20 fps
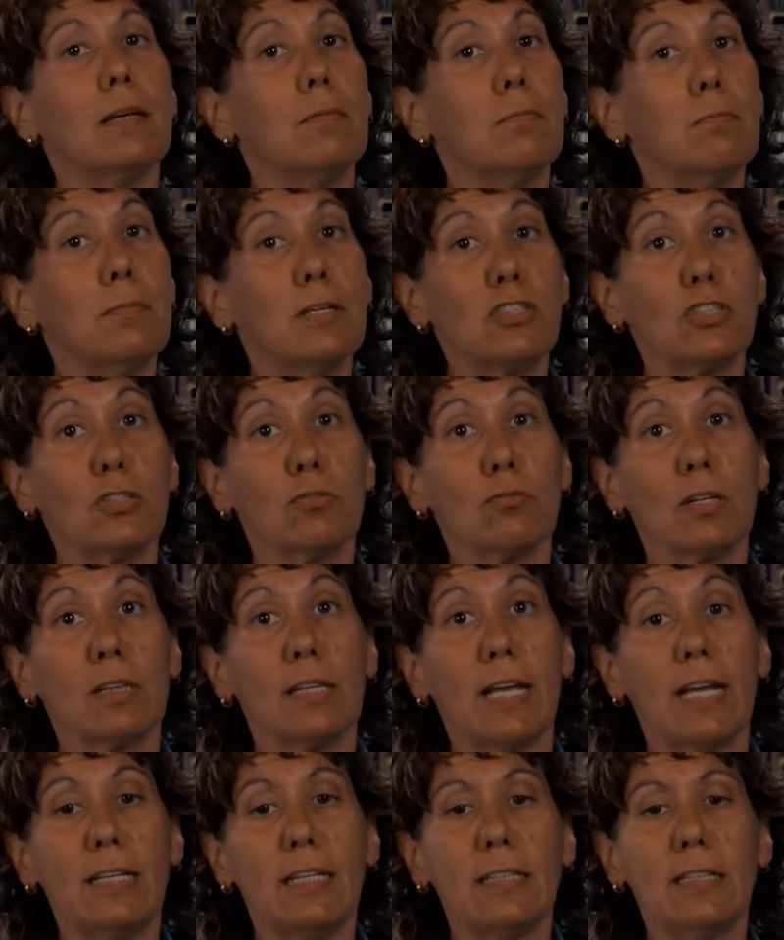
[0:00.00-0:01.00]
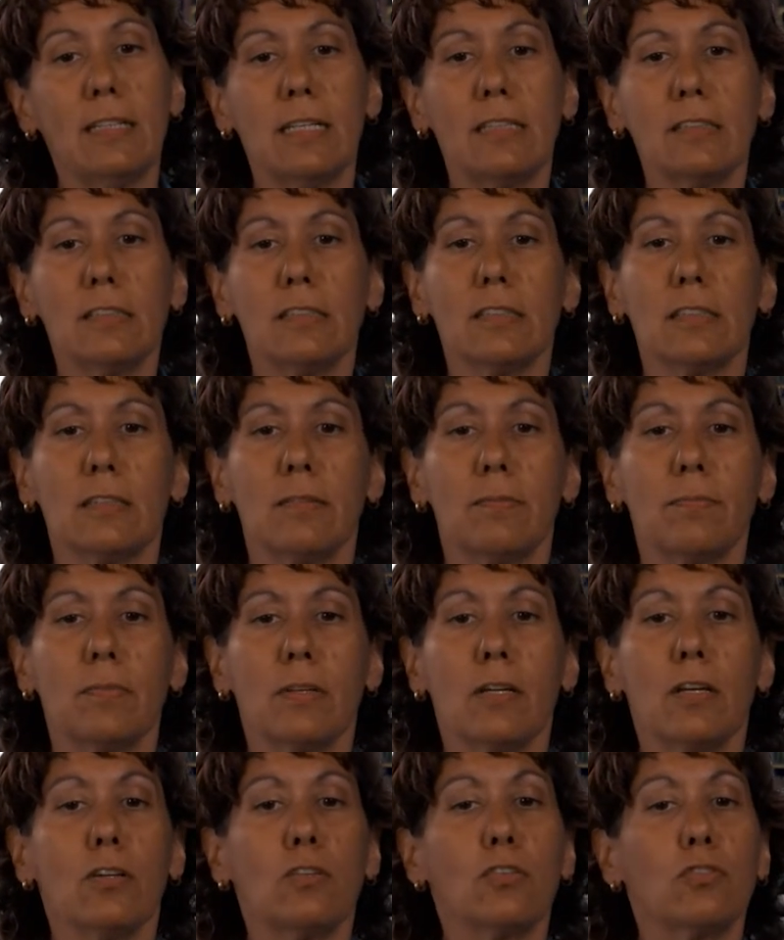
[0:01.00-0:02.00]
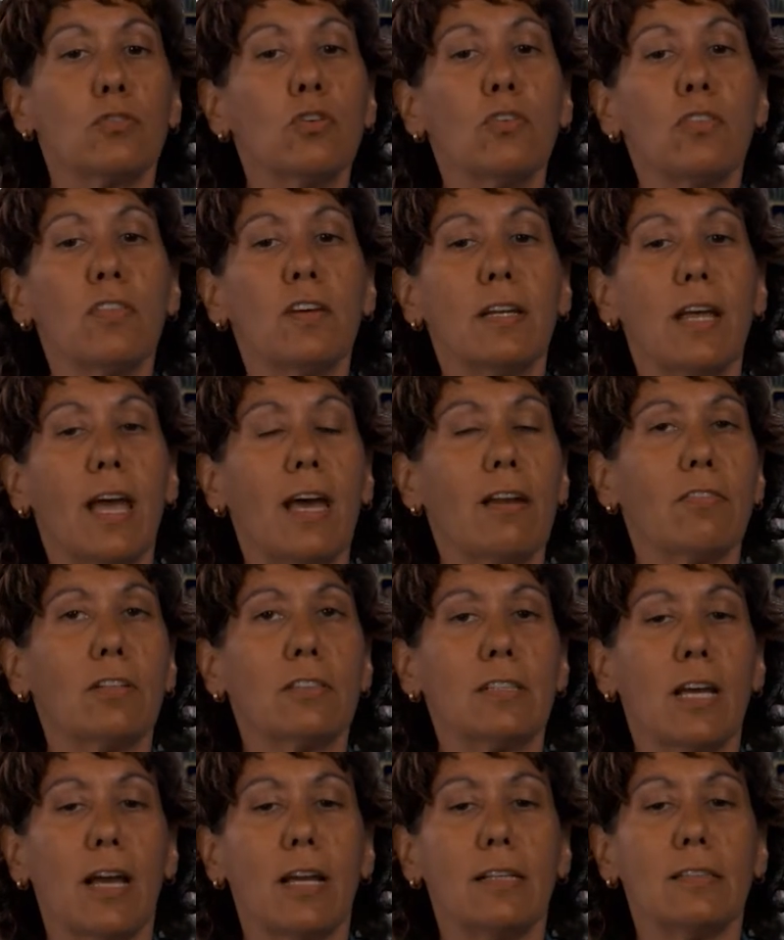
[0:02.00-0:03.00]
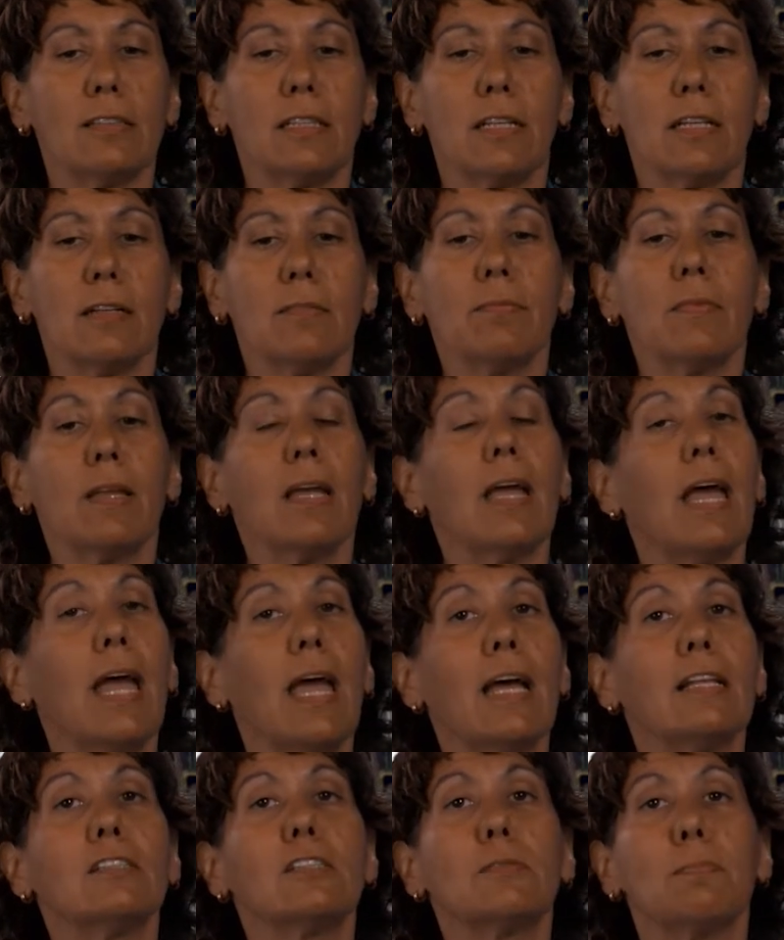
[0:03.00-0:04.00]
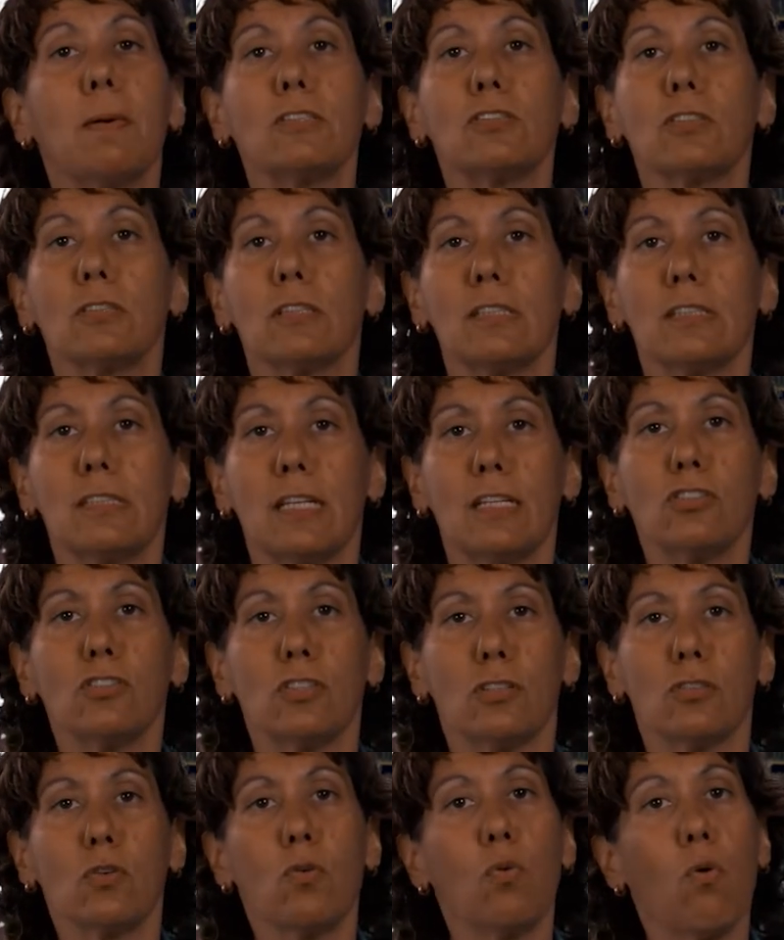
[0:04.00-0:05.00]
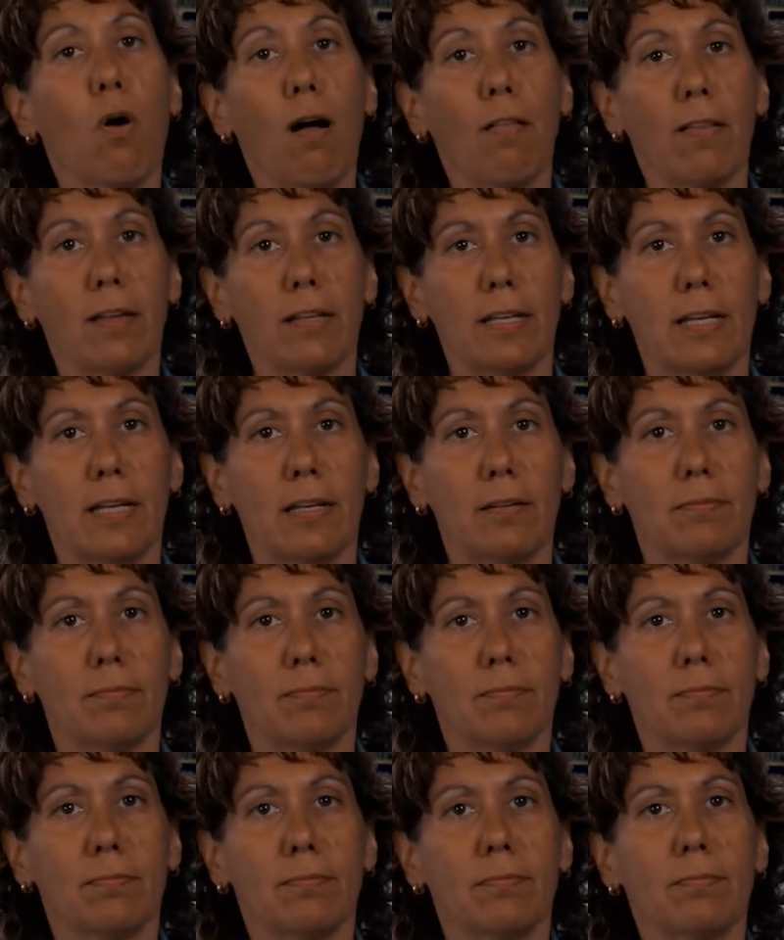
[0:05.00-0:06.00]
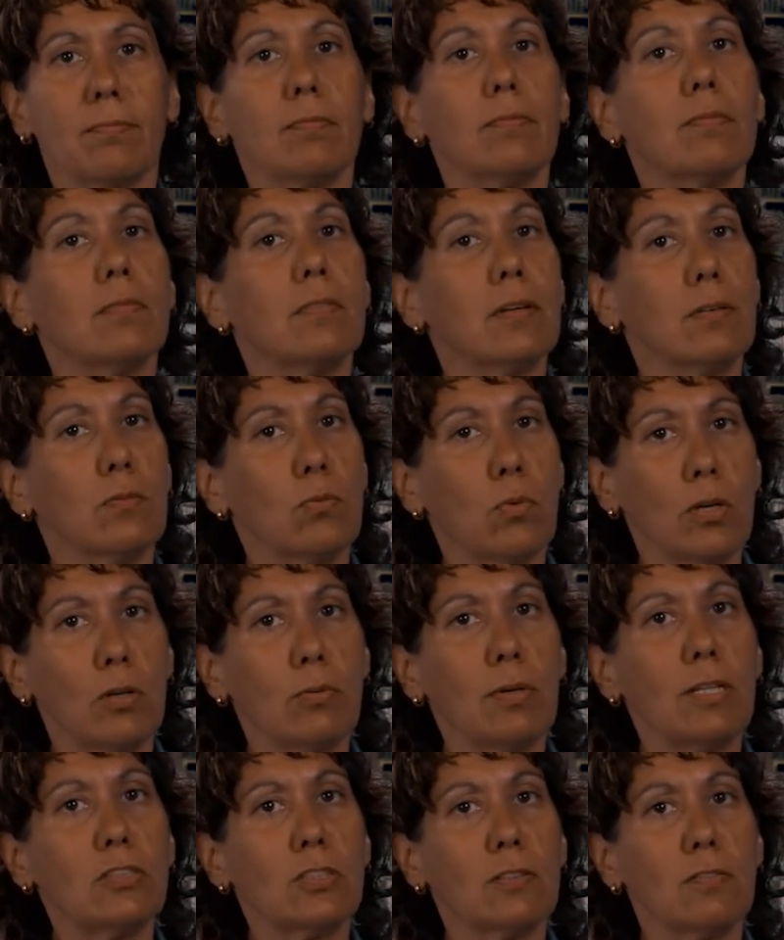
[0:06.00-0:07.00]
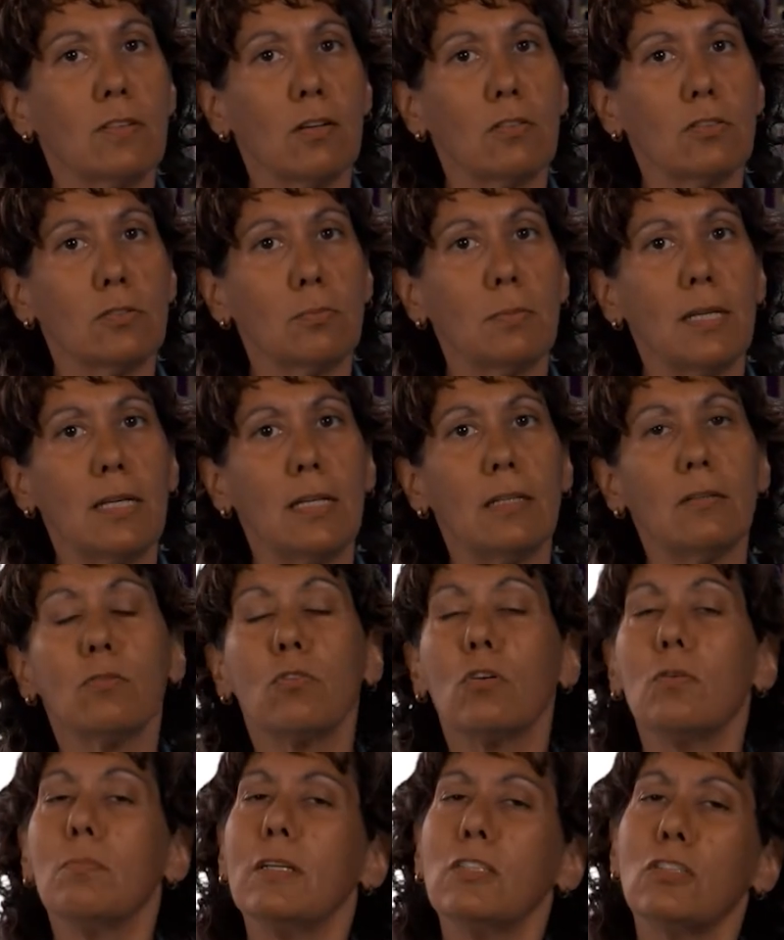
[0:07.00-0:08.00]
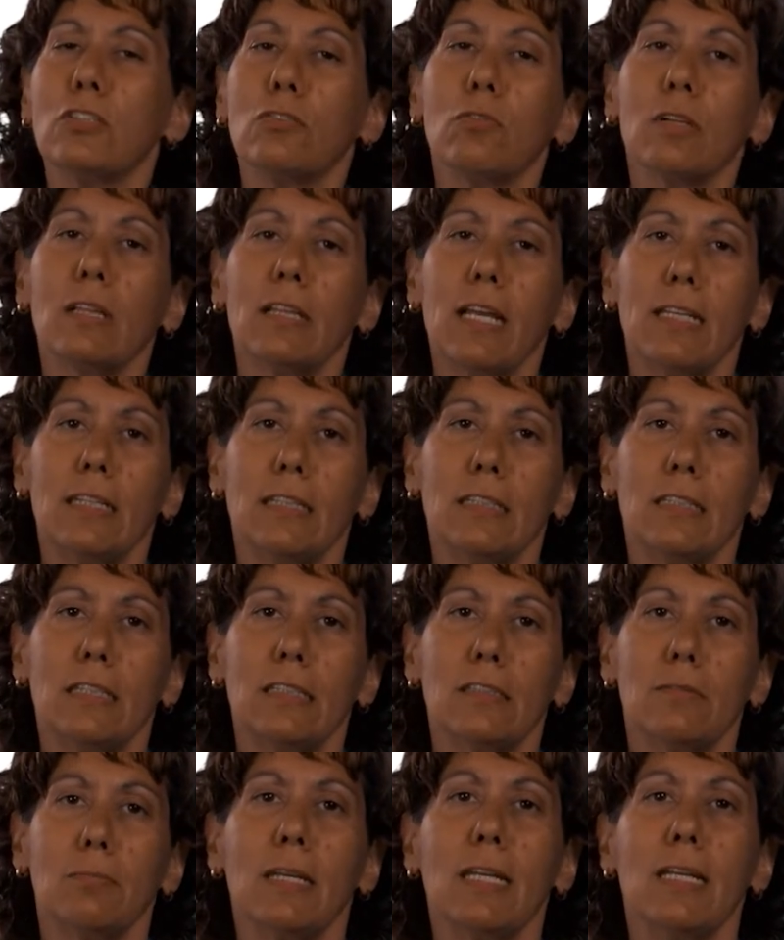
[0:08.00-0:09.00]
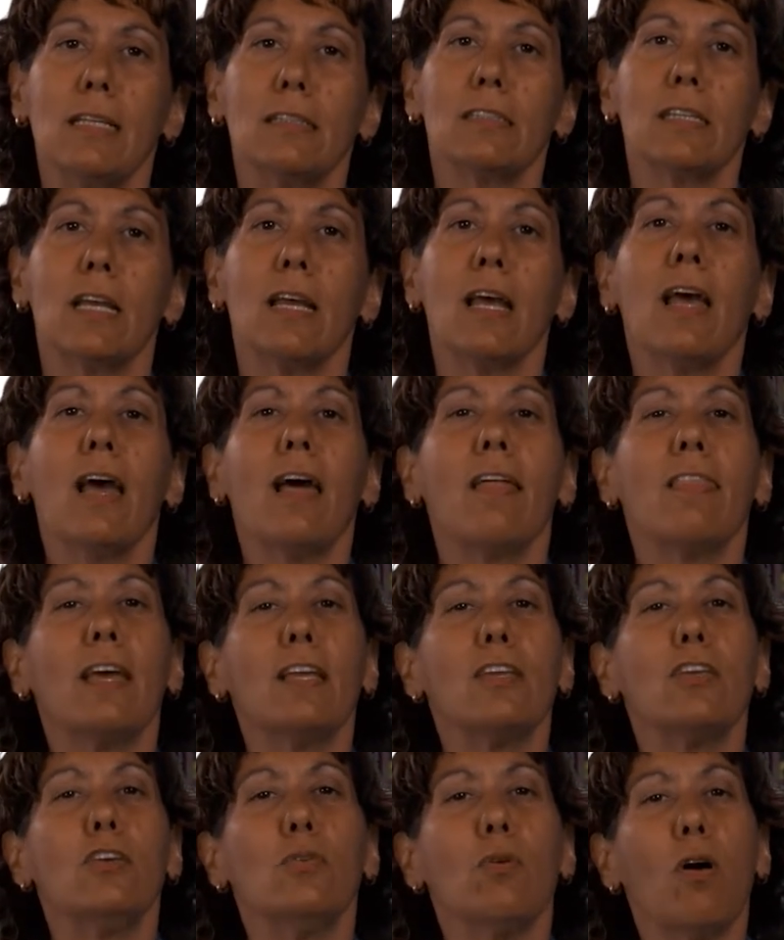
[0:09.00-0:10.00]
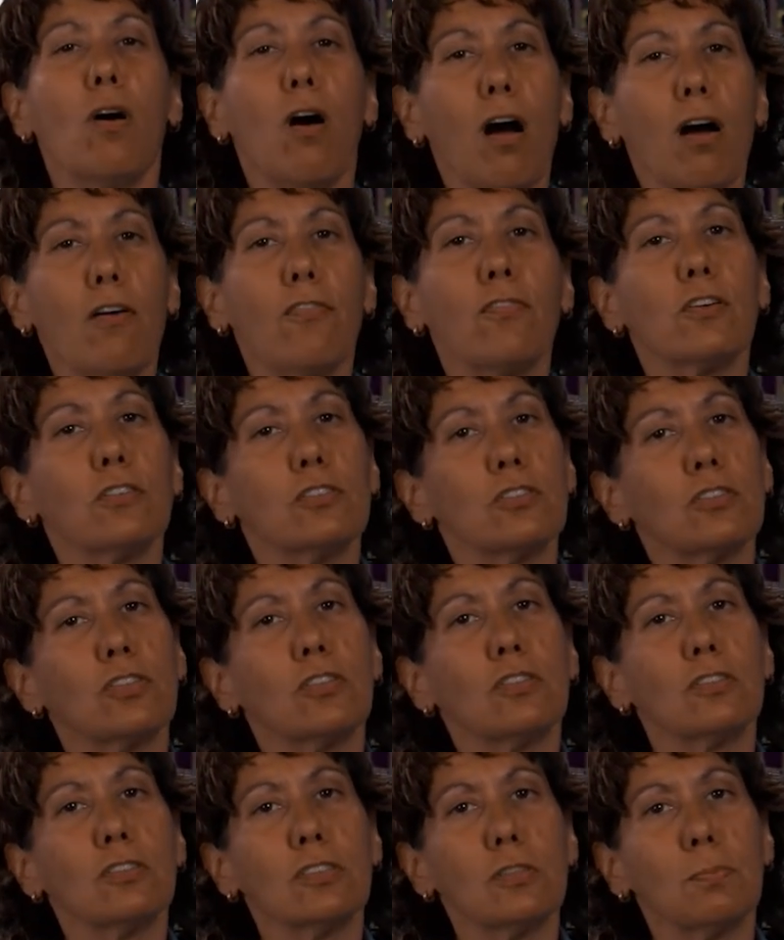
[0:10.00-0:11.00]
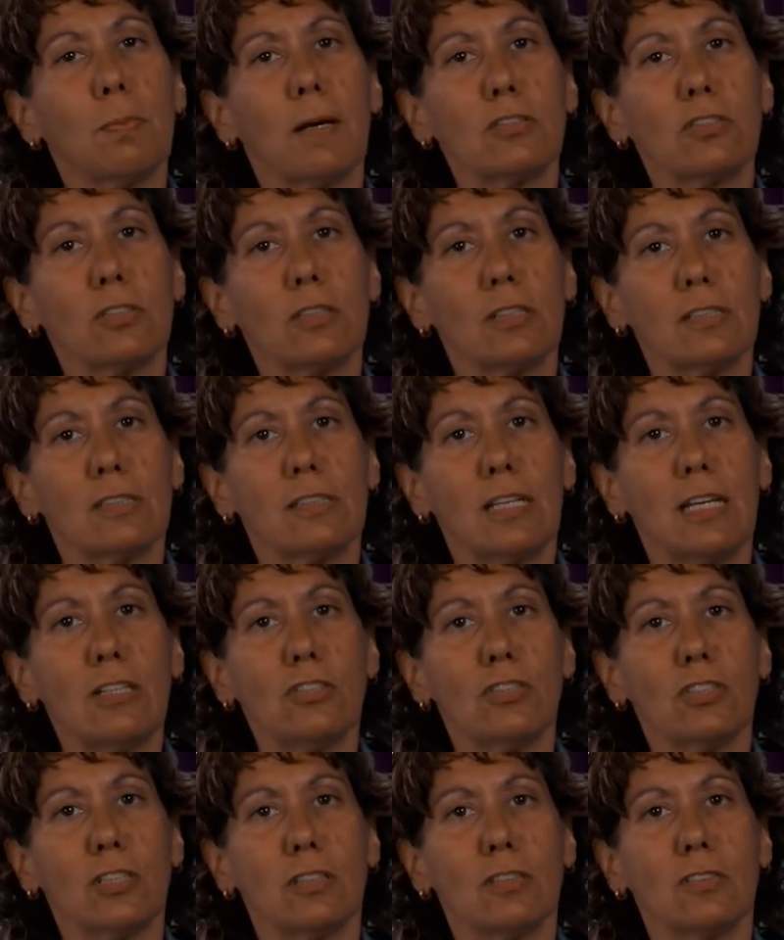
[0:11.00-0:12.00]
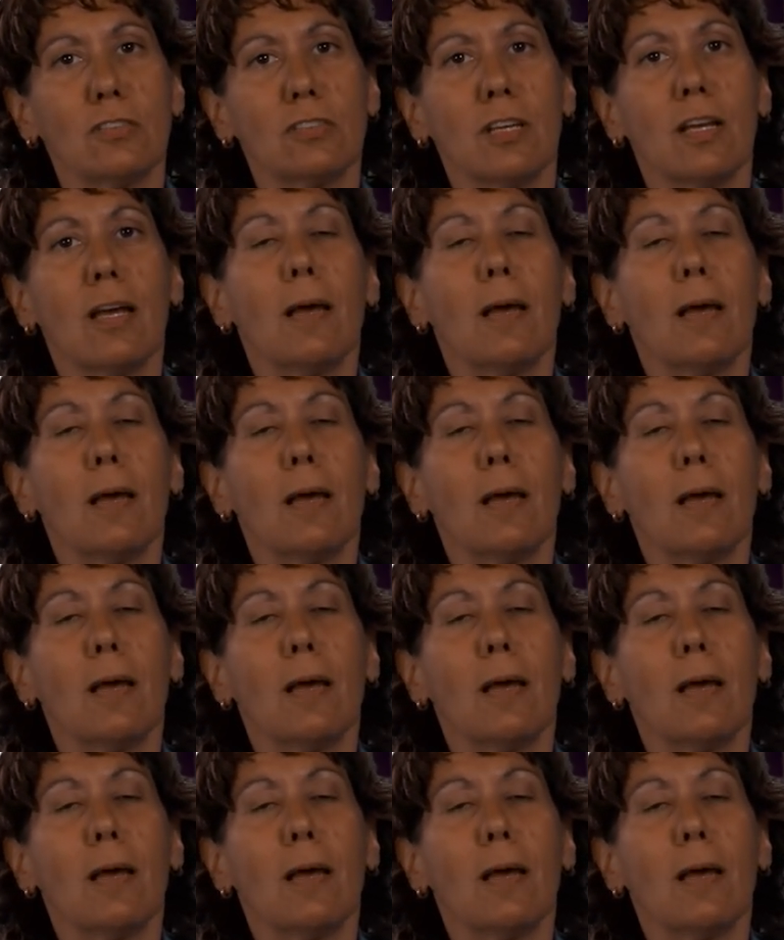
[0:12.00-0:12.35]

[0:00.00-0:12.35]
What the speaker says: mission relatedness, truth in advertising, and specialization quality. What do each of those mean? Well, mission relatedness means that you offer certain specializations